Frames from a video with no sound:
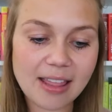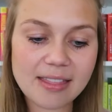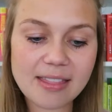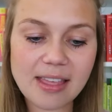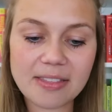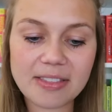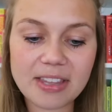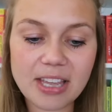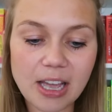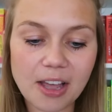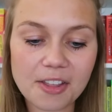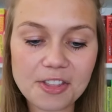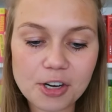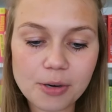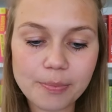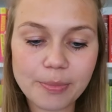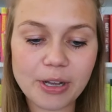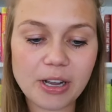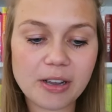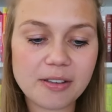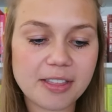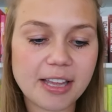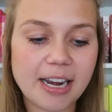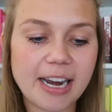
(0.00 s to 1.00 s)
And then the other
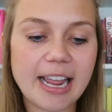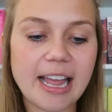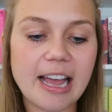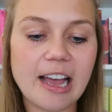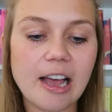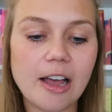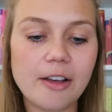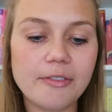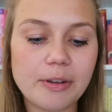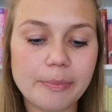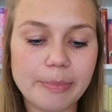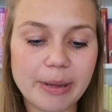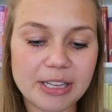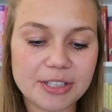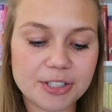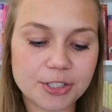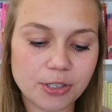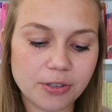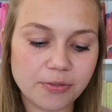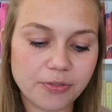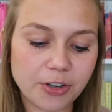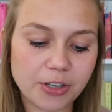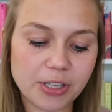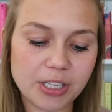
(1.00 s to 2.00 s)
book that I have
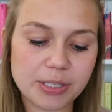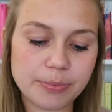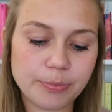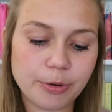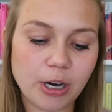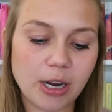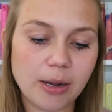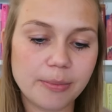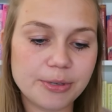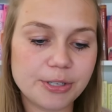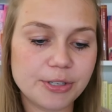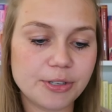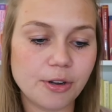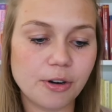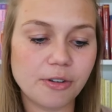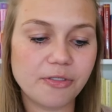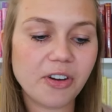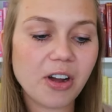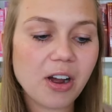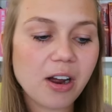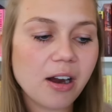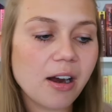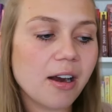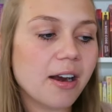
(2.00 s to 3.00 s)
penciled for this prompt so
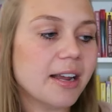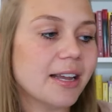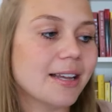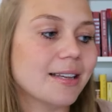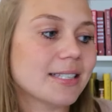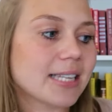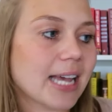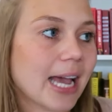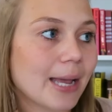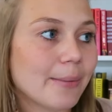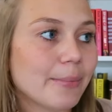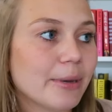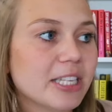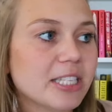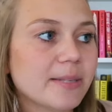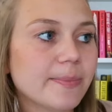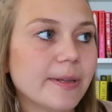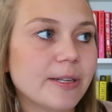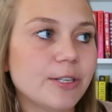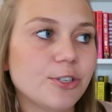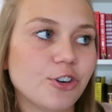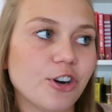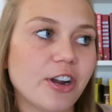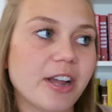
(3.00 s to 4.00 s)
far is I Must
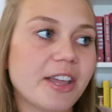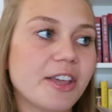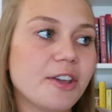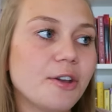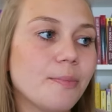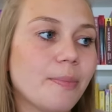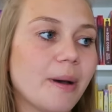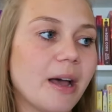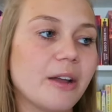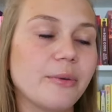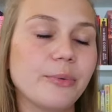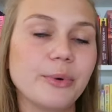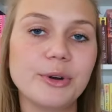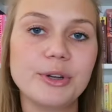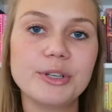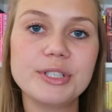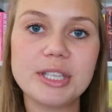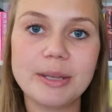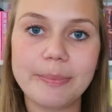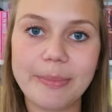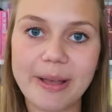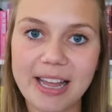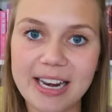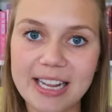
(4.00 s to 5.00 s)
Betray You by Ruta
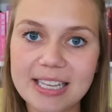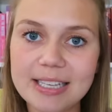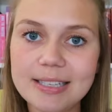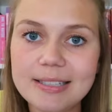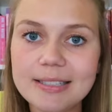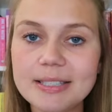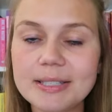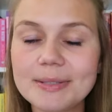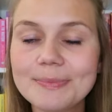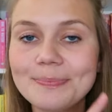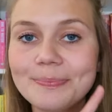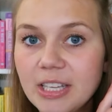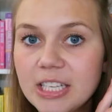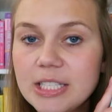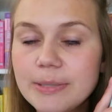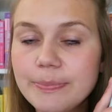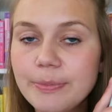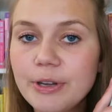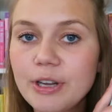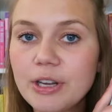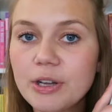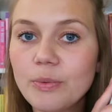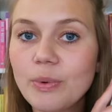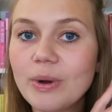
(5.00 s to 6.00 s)
Sepetys. This
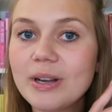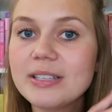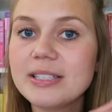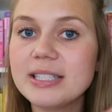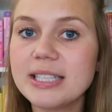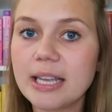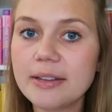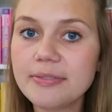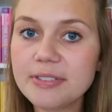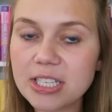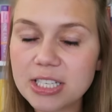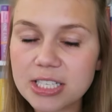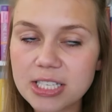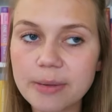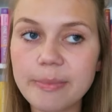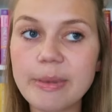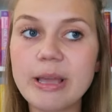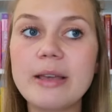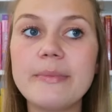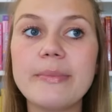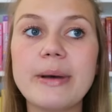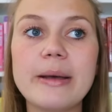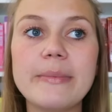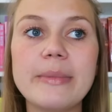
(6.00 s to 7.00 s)
book was gifted to
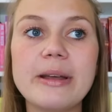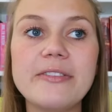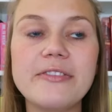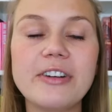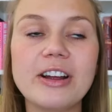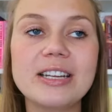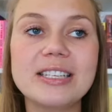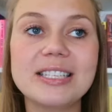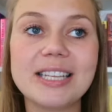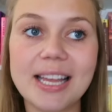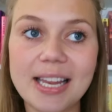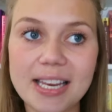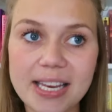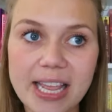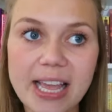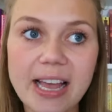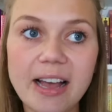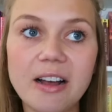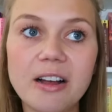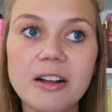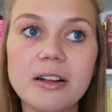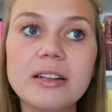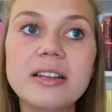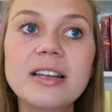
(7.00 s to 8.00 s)
me by my friend
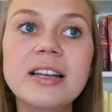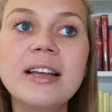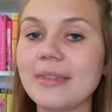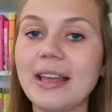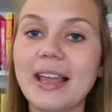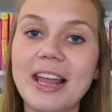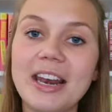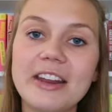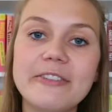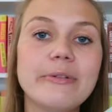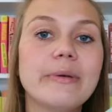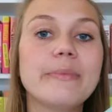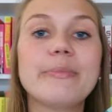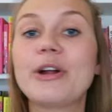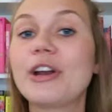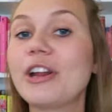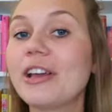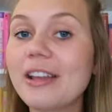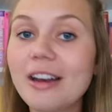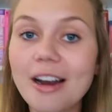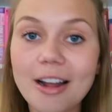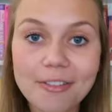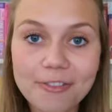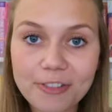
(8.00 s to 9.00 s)
Danielle, and I've been
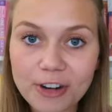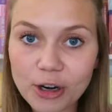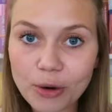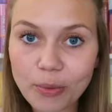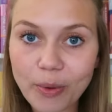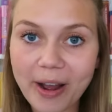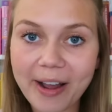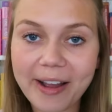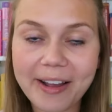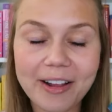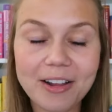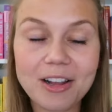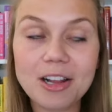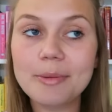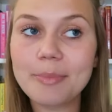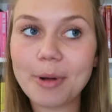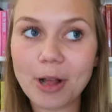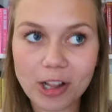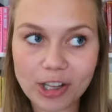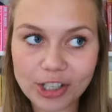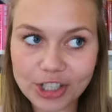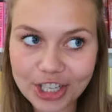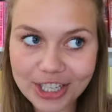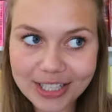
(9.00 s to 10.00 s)
putting it off for a while,
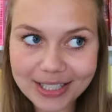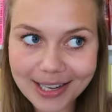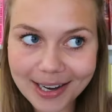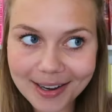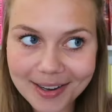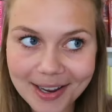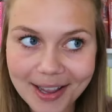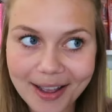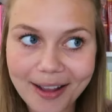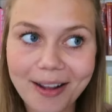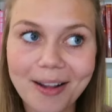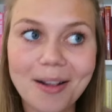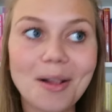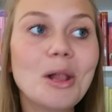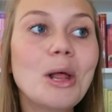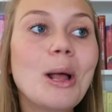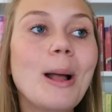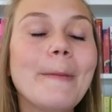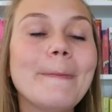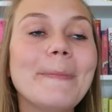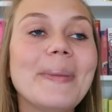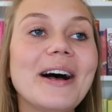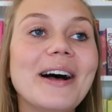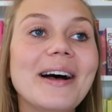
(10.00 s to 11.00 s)
apologies Danielle,
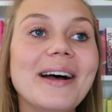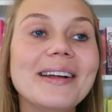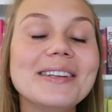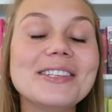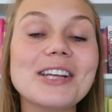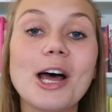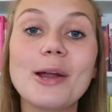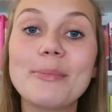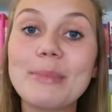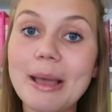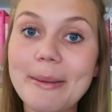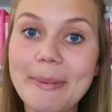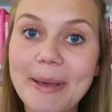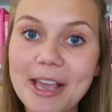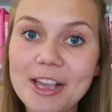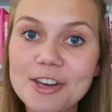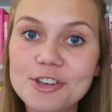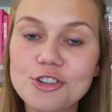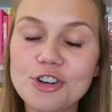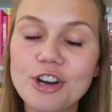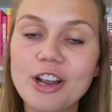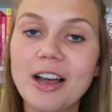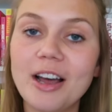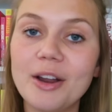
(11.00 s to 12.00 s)
but on my
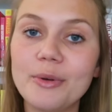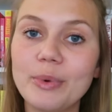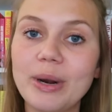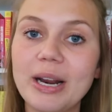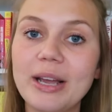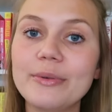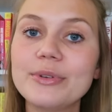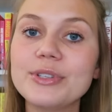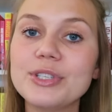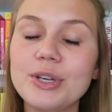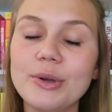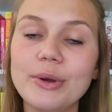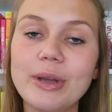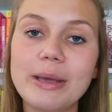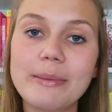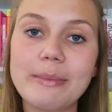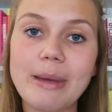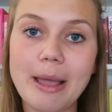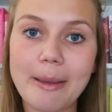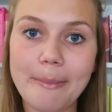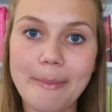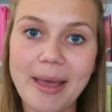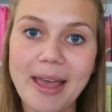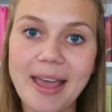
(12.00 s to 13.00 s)
Patreon when I was doing
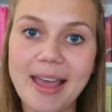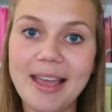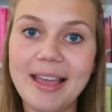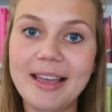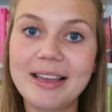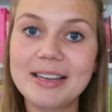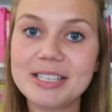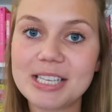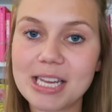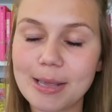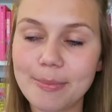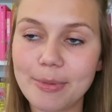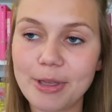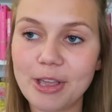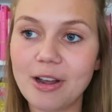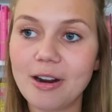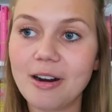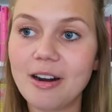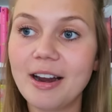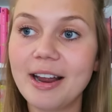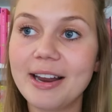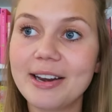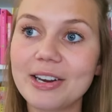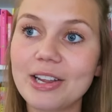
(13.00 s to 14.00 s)
my May
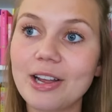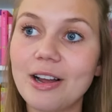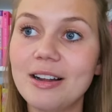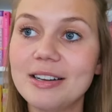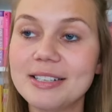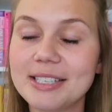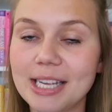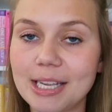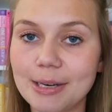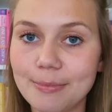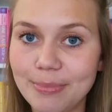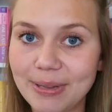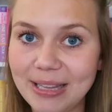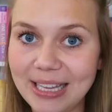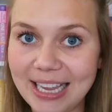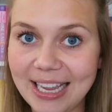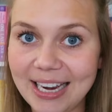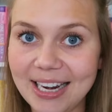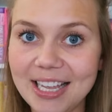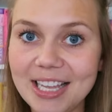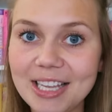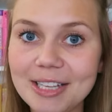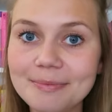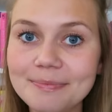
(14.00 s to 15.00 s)
TBR and content
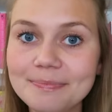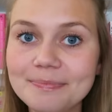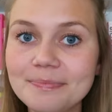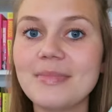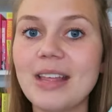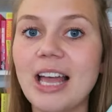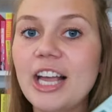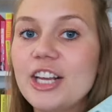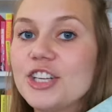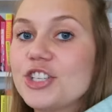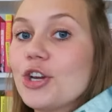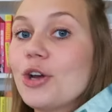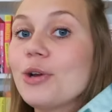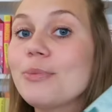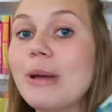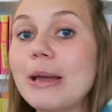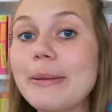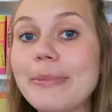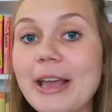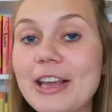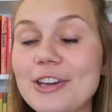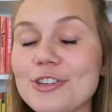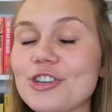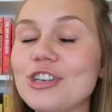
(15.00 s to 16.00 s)
planning, I showed my
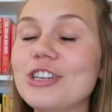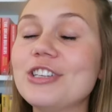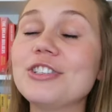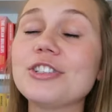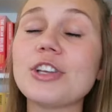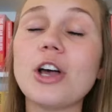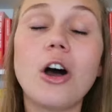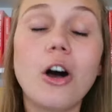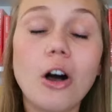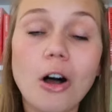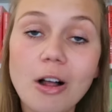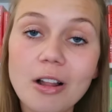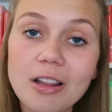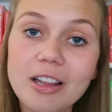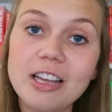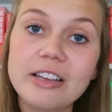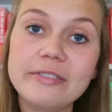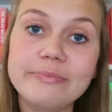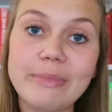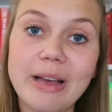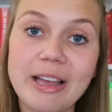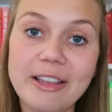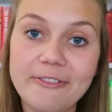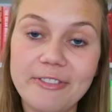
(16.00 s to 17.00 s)
patrons all
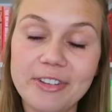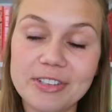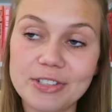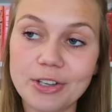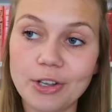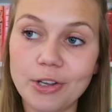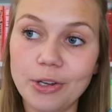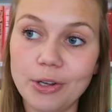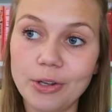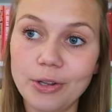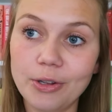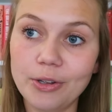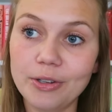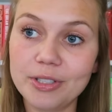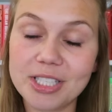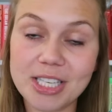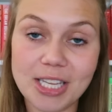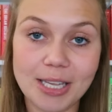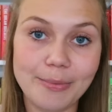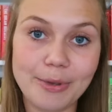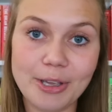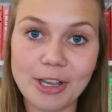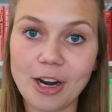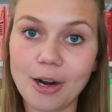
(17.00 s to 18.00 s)
of my physical
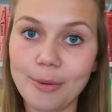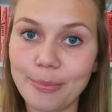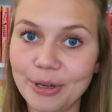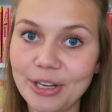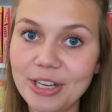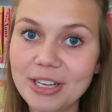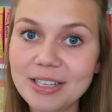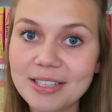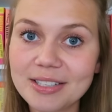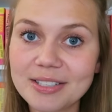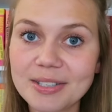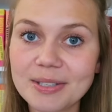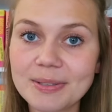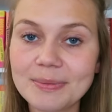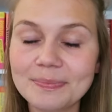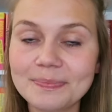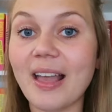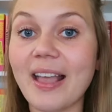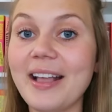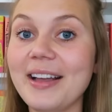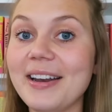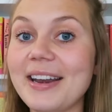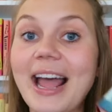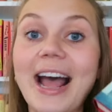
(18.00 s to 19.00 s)
TBR books
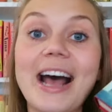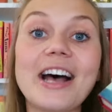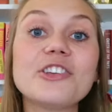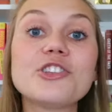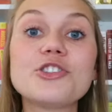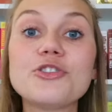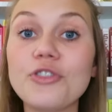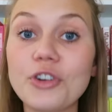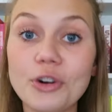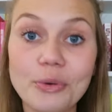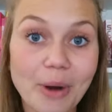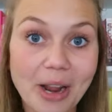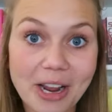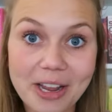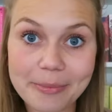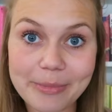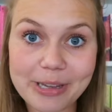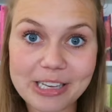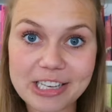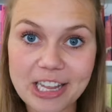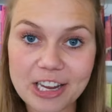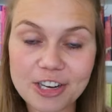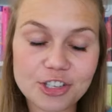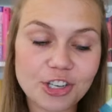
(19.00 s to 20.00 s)
and asked for
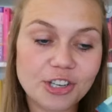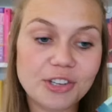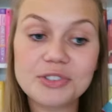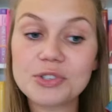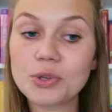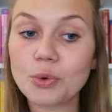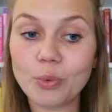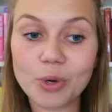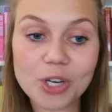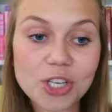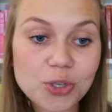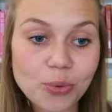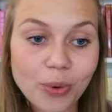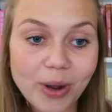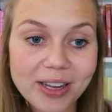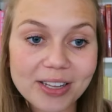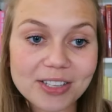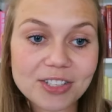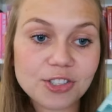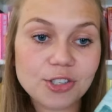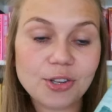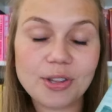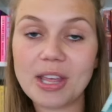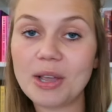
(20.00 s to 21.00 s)
recommendations. Which
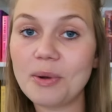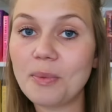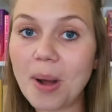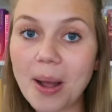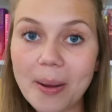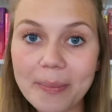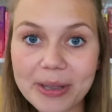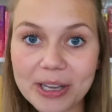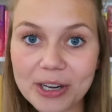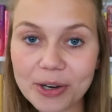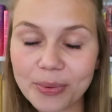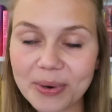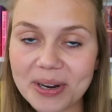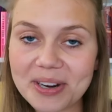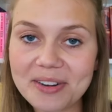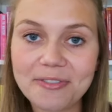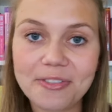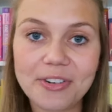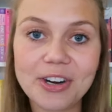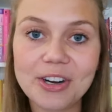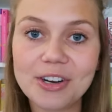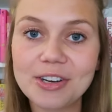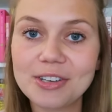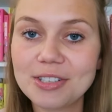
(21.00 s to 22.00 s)
ones do they want me to read
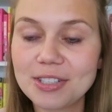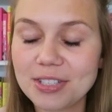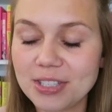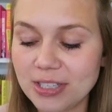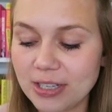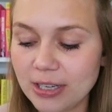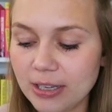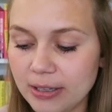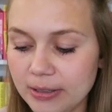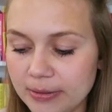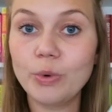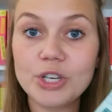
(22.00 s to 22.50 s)
first?